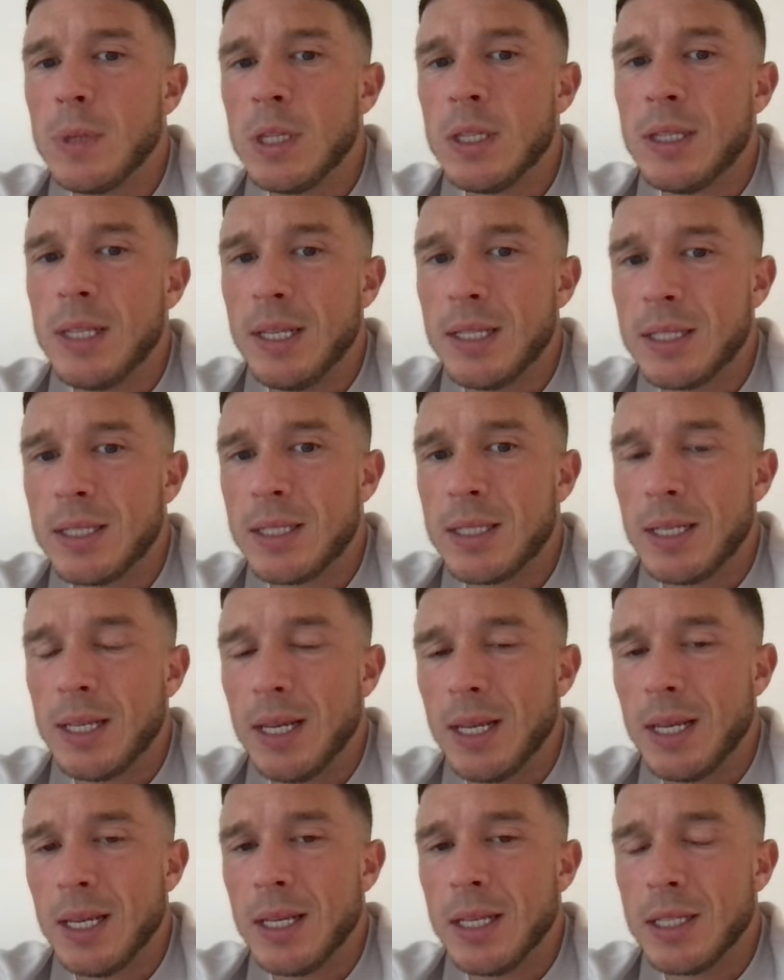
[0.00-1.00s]
this
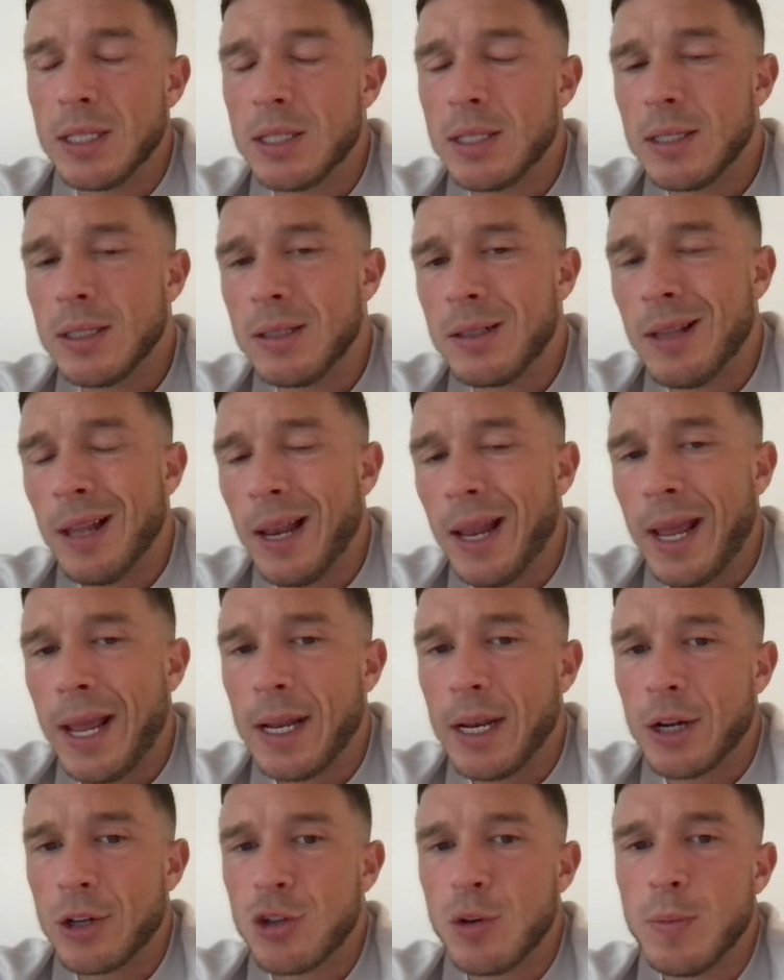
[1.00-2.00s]
is delayed
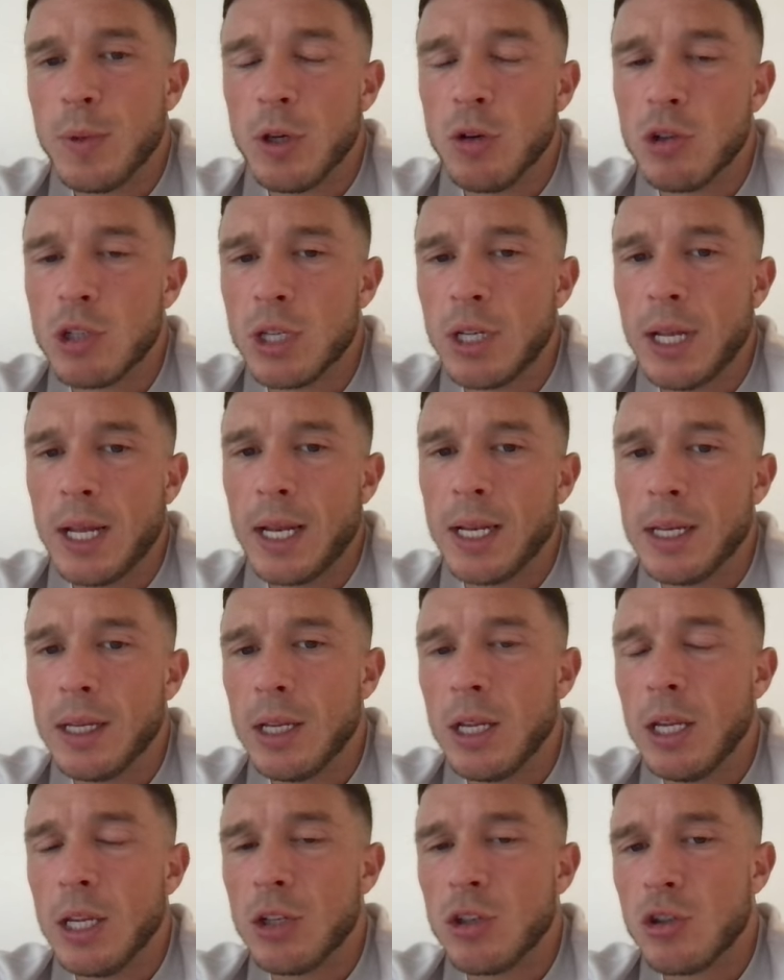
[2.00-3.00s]
attribution, and
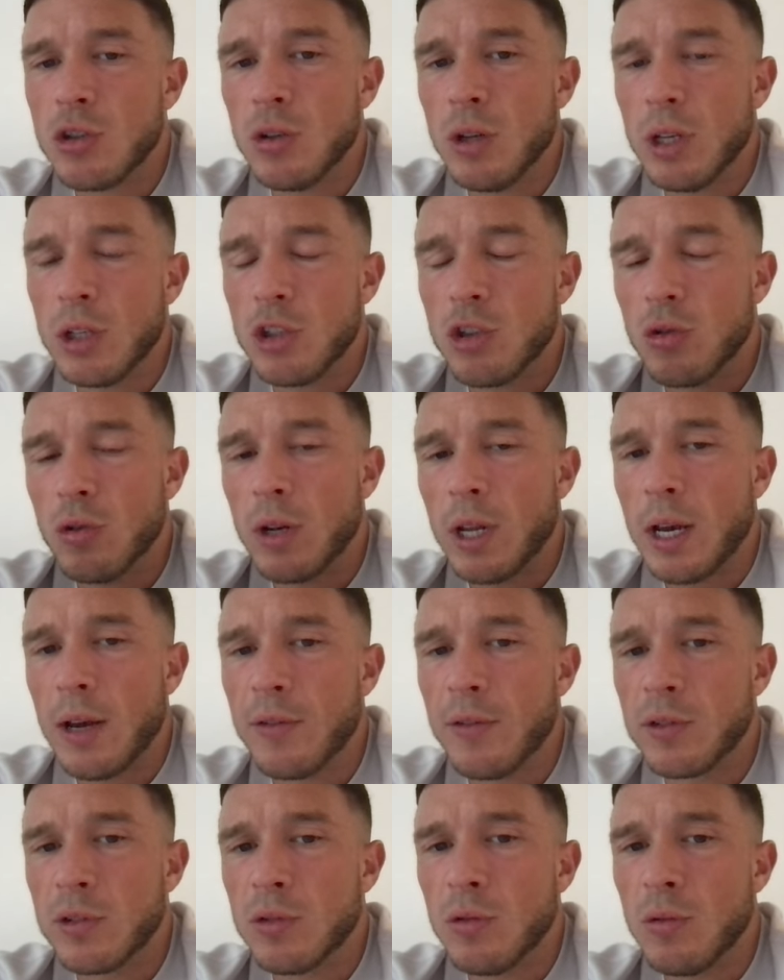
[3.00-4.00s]
it should have
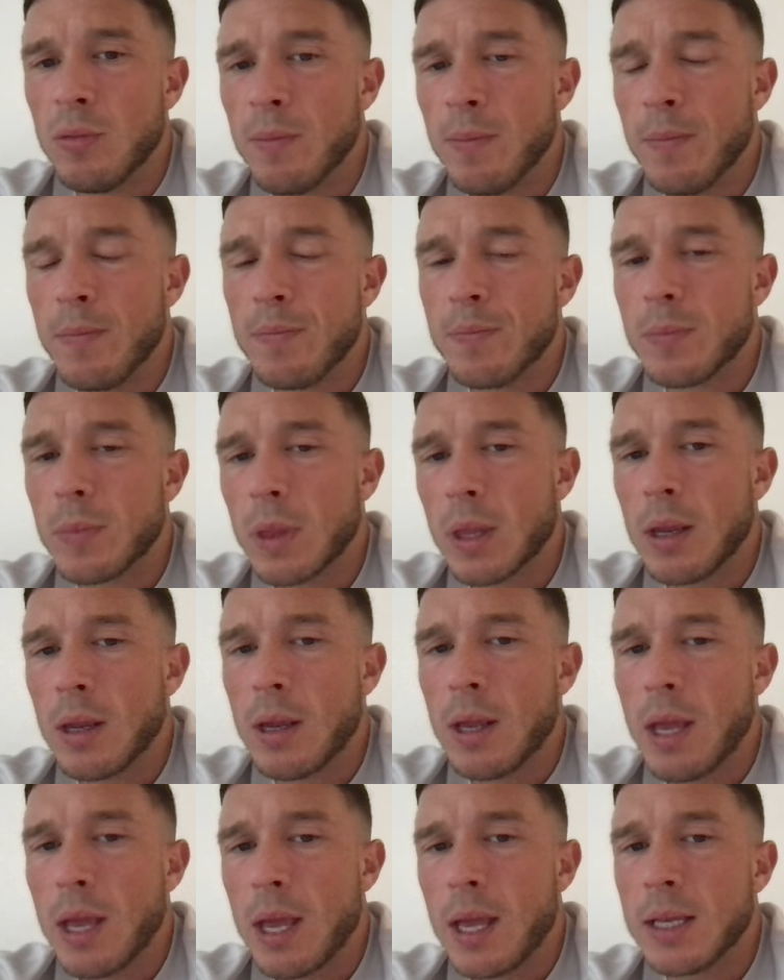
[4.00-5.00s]
some
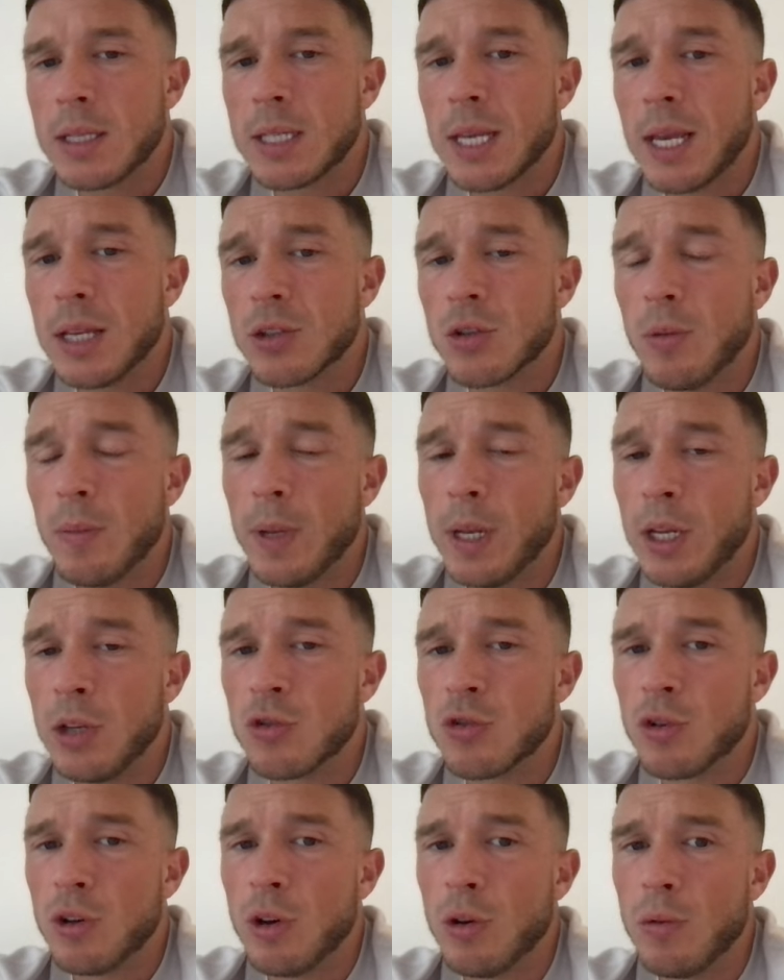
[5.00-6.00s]
sales coming in
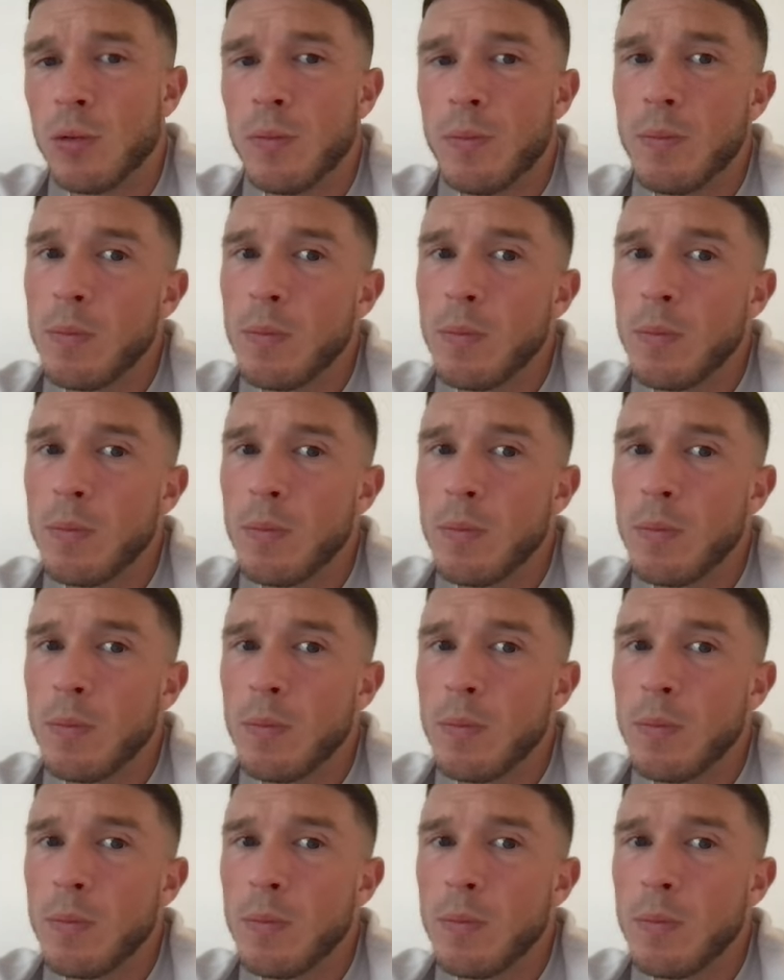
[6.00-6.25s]
through,